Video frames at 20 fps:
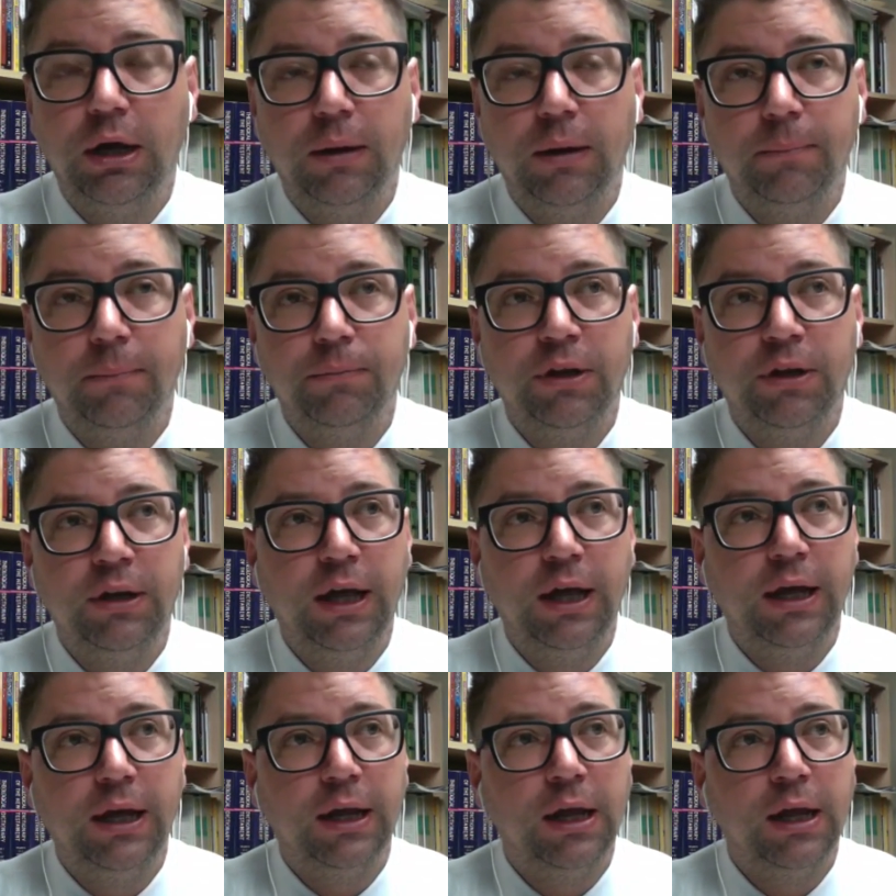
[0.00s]

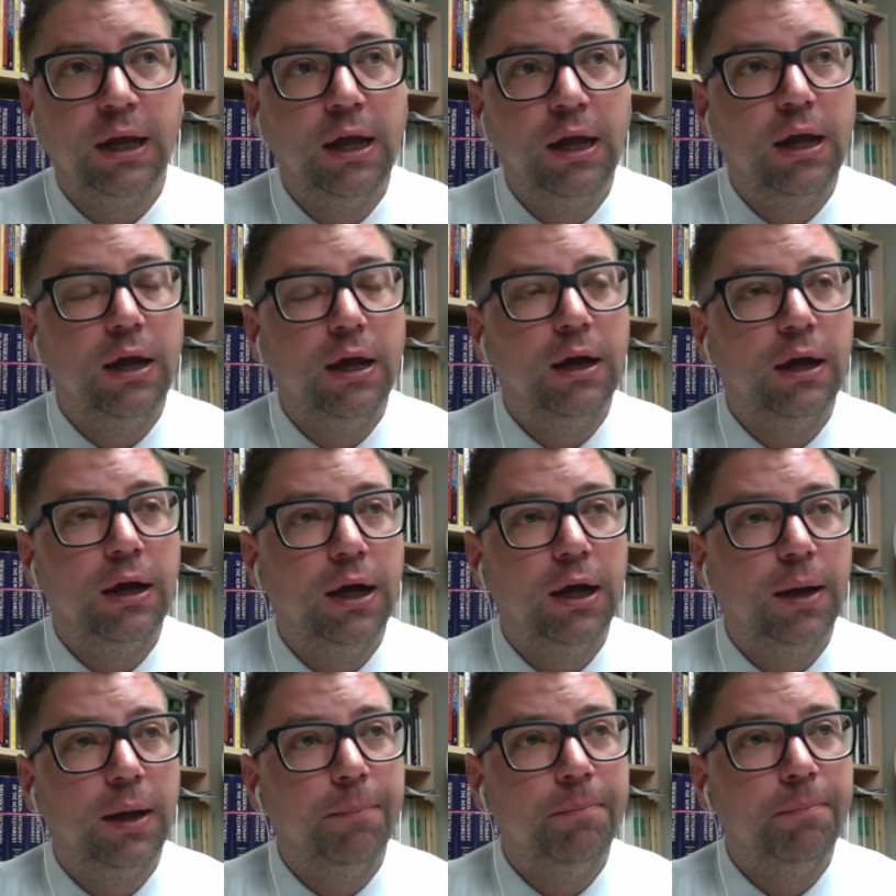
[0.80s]
today.
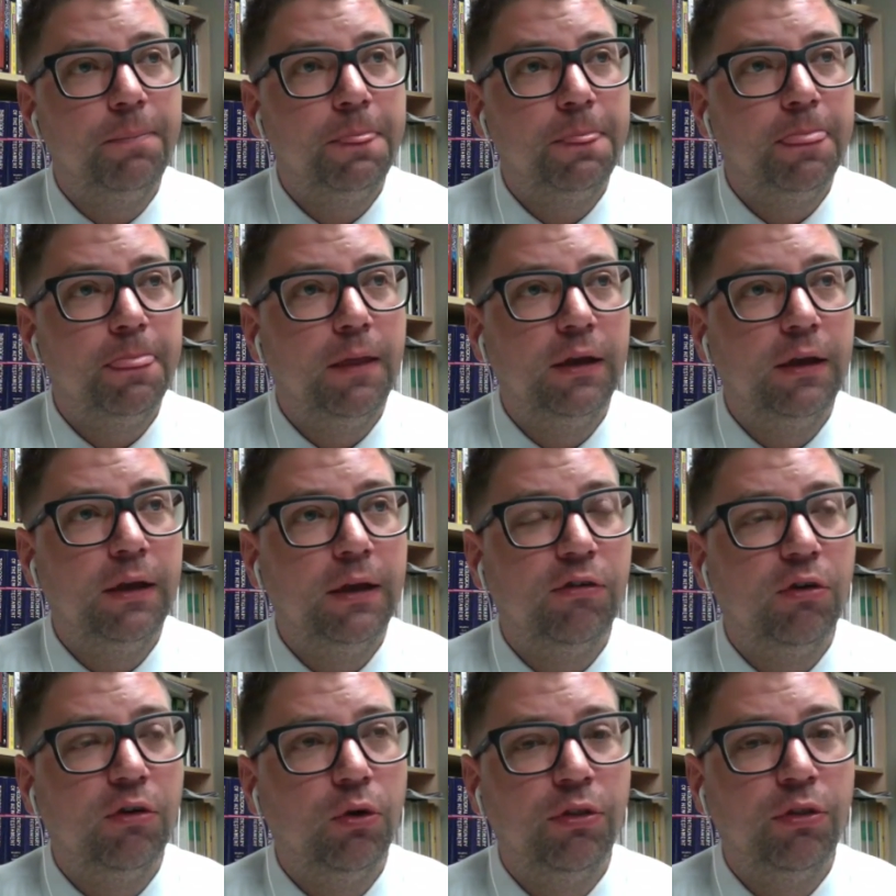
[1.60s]
And
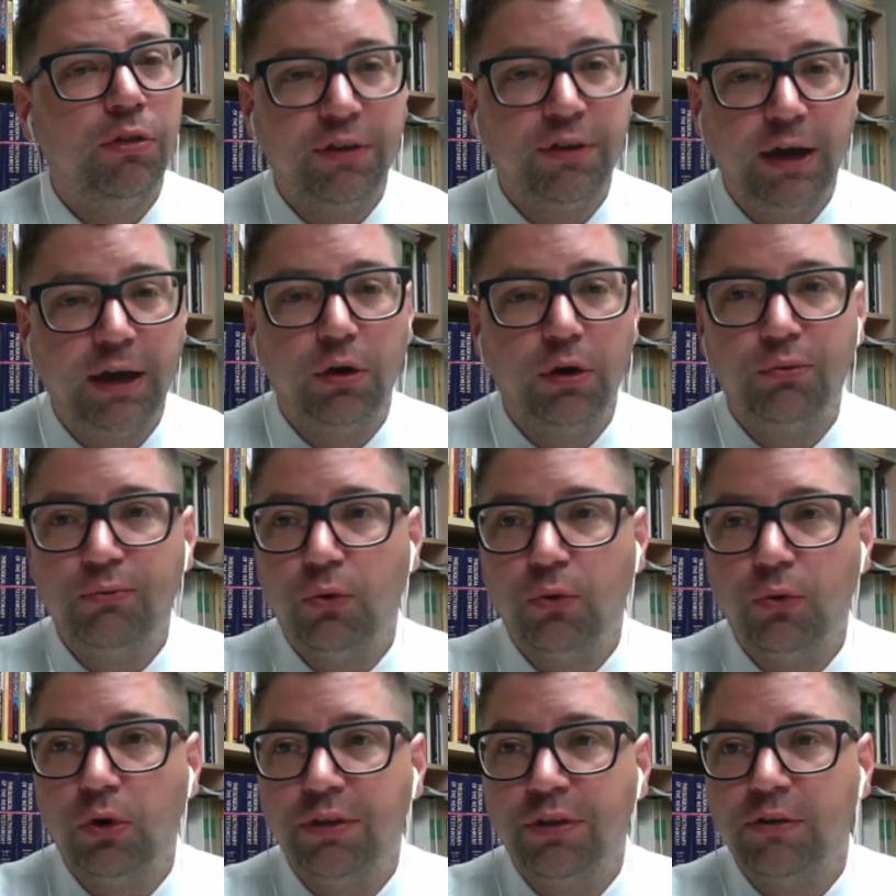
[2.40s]
so the title
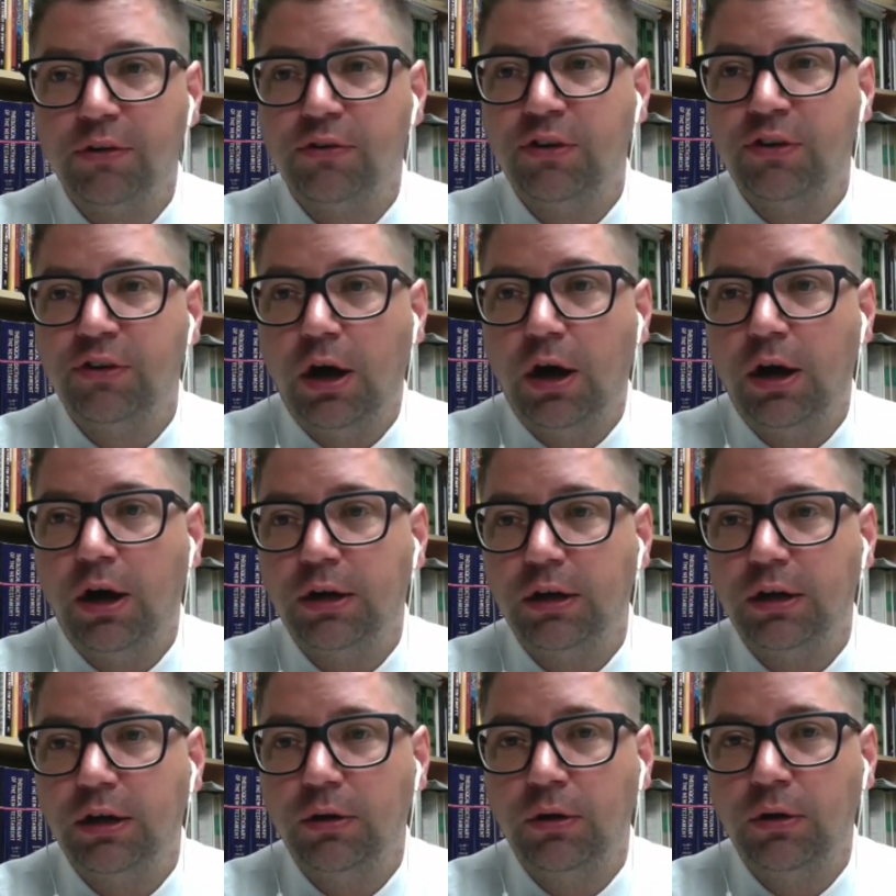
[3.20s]
for this talk
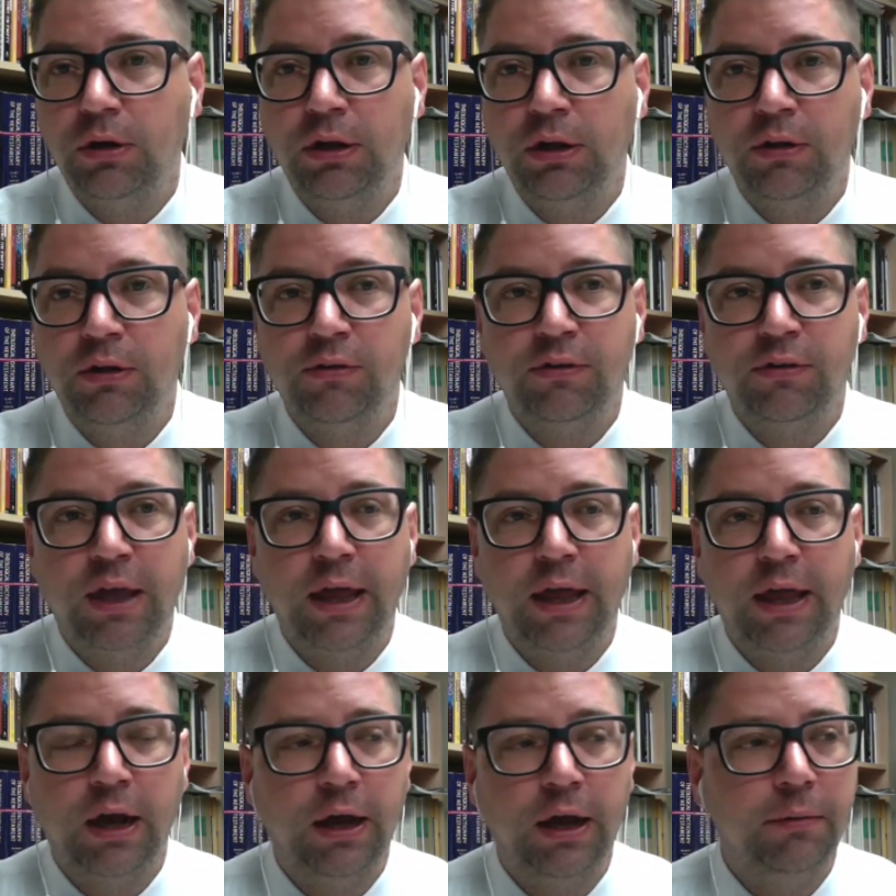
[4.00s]
is
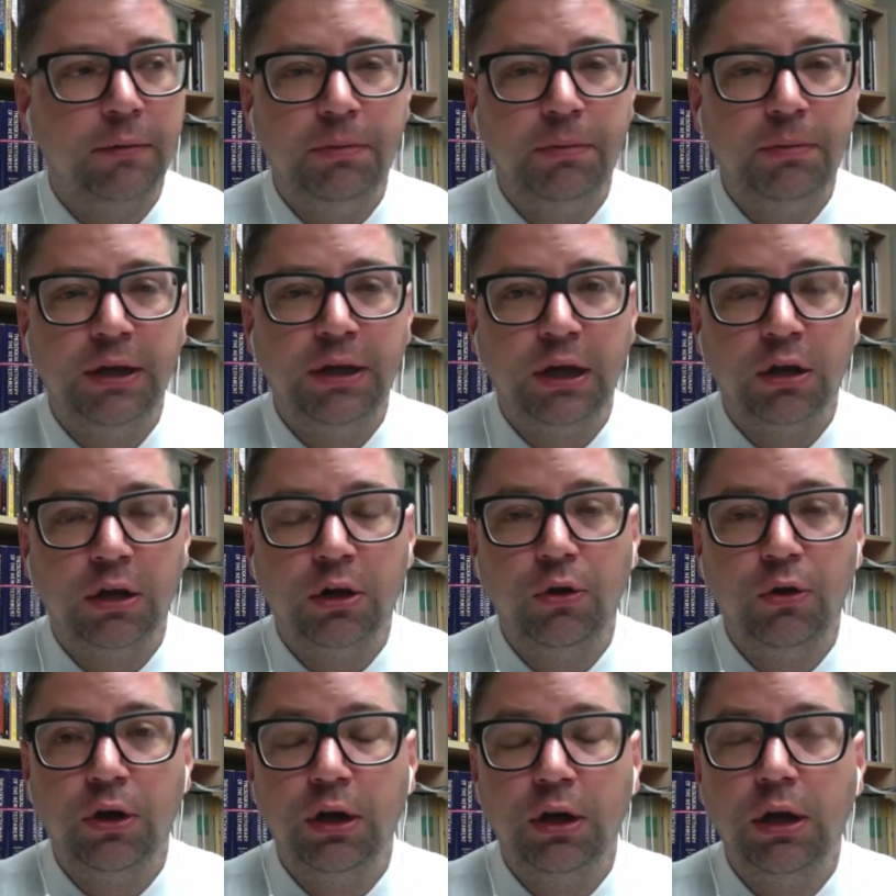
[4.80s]
"Can I Be
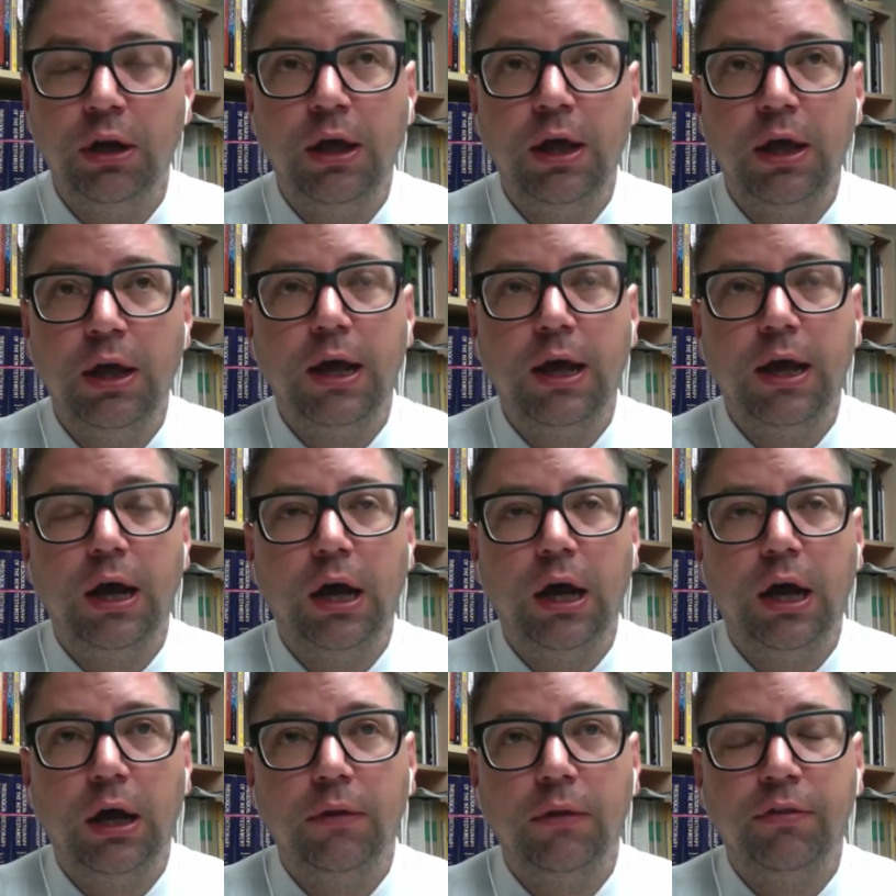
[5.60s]
Included?"
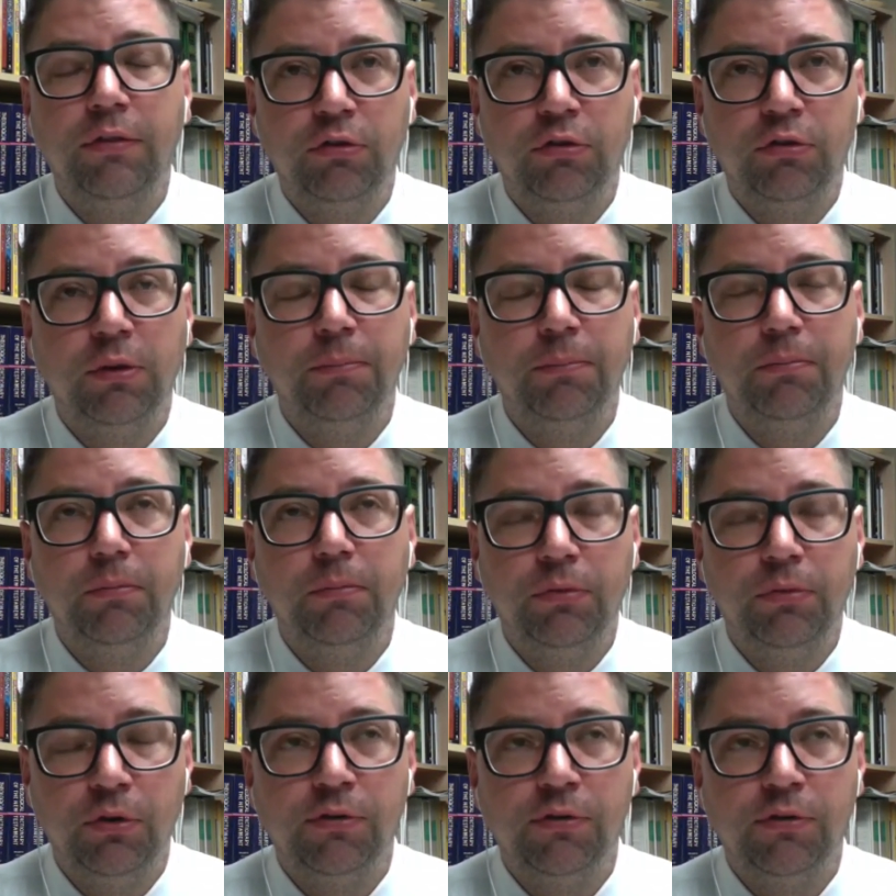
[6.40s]
There's a
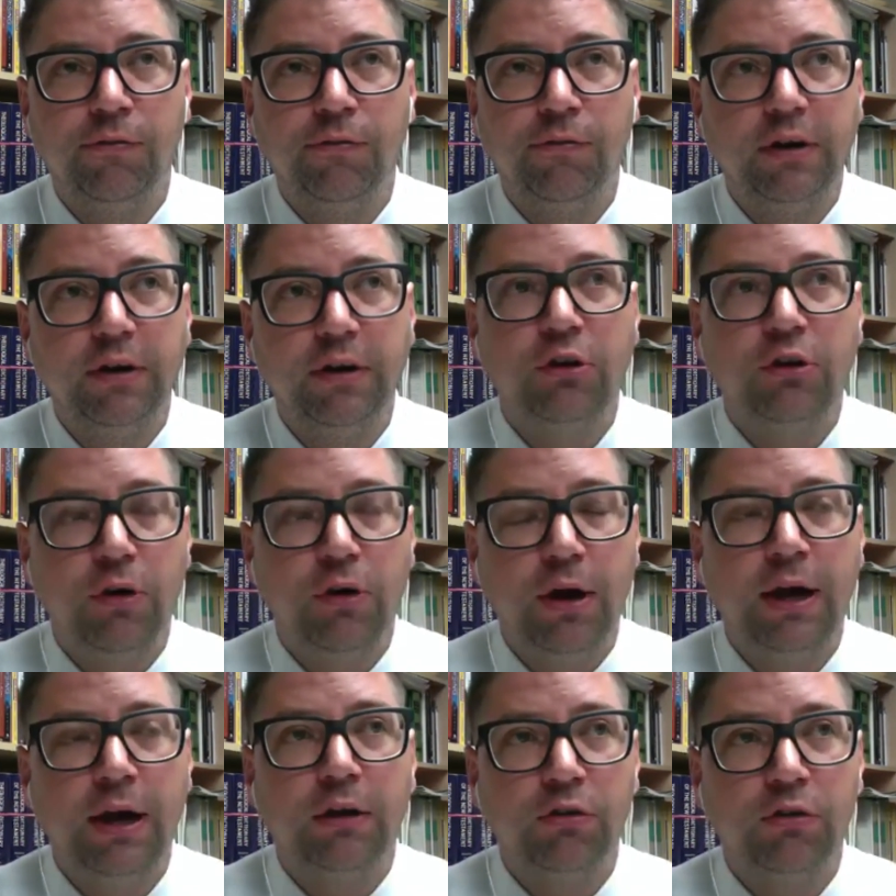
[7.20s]
Fred
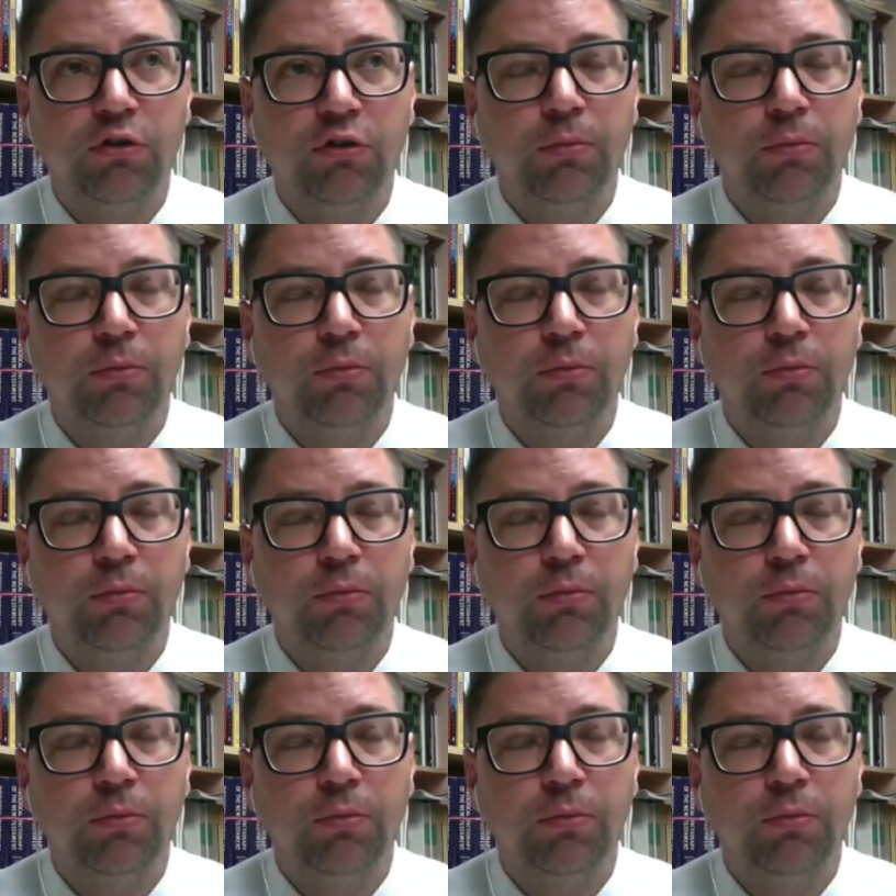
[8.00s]
Craddock sermon